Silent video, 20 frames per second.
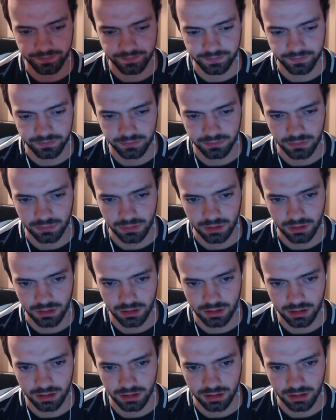
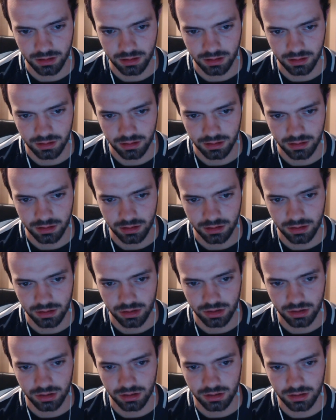
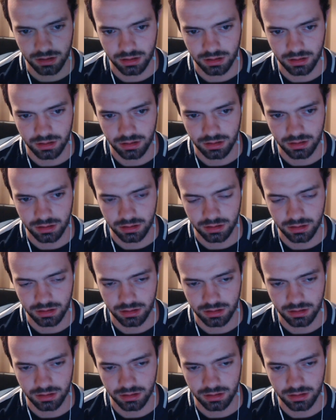[no speech]